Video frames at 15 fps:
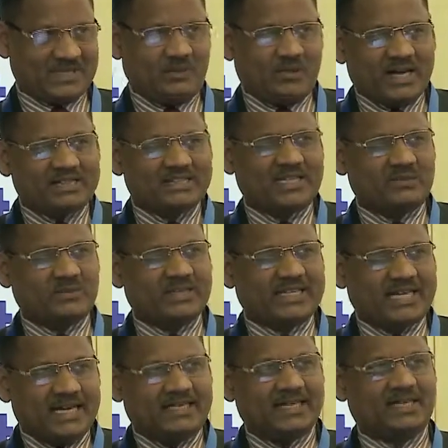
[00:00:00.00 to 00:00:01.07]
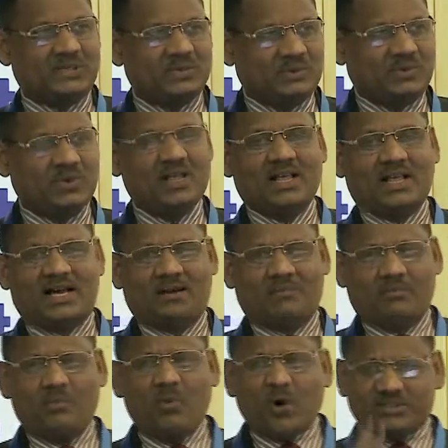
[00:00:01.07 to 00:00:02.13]
one that would cater to
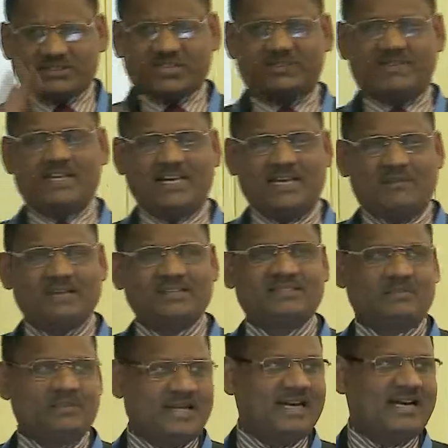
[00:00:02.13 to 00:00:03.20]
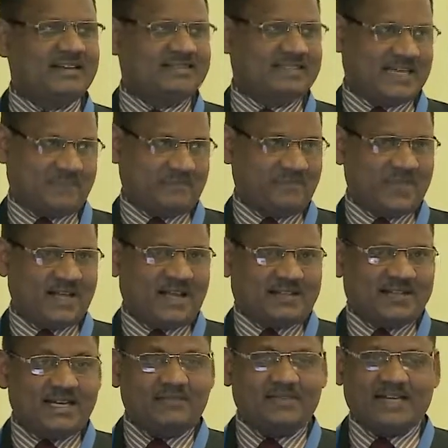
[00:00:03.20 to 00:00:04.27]
most of the MSME, let us say,
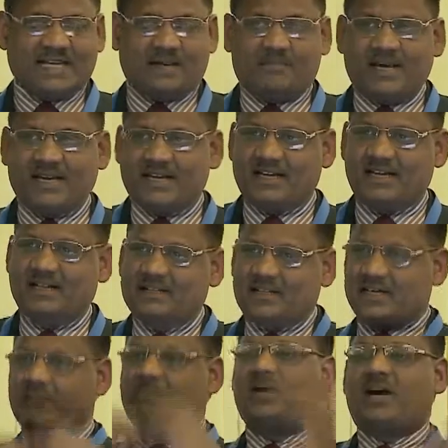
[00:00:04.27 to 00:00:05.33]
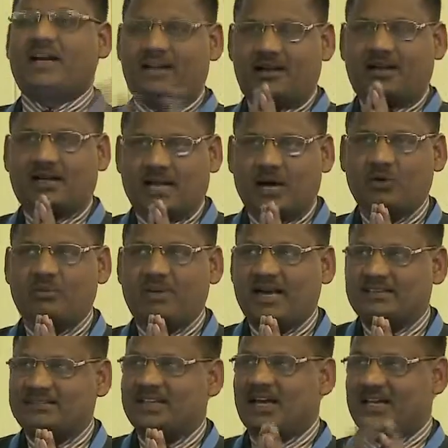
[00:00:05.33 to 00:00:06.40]
then we can make it and then deploy it on a cloud
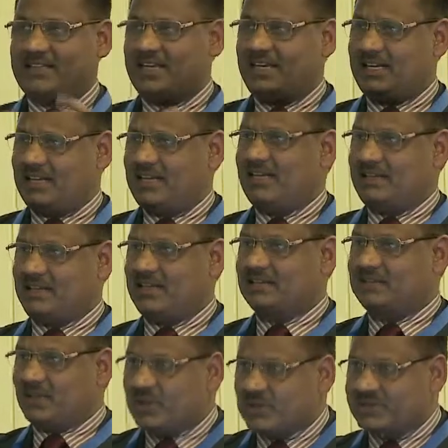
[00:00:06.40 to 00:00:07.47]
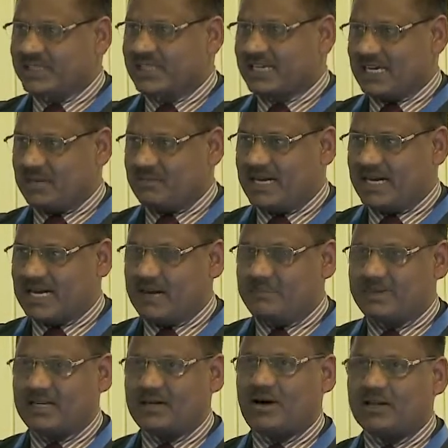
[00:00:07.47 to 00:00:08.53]
base, and then the solution can be
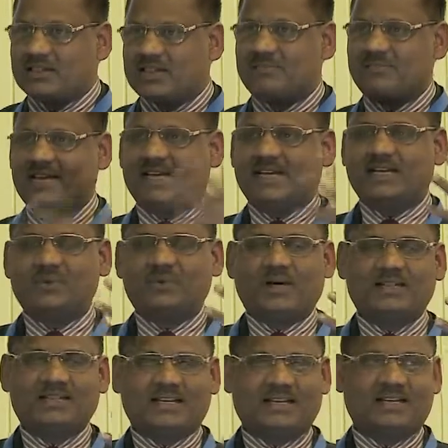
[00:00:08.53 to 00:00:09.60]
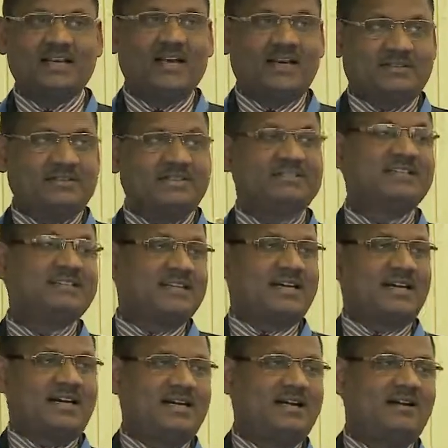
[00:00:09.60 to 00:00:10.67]
adapted on the fly to a thing. So this is the
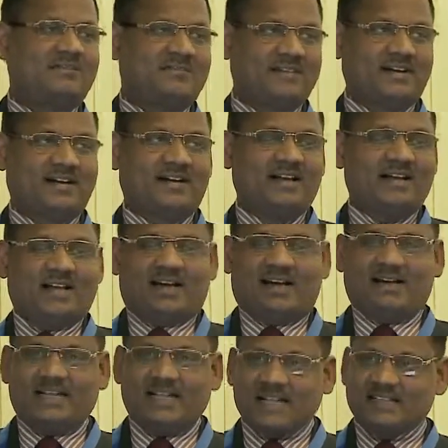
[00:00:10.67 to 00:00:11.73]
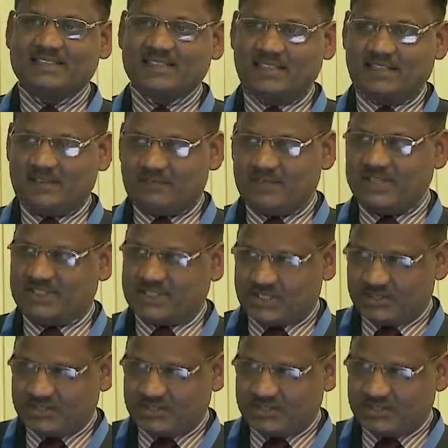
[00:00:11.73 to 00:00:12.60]
kind of direction in which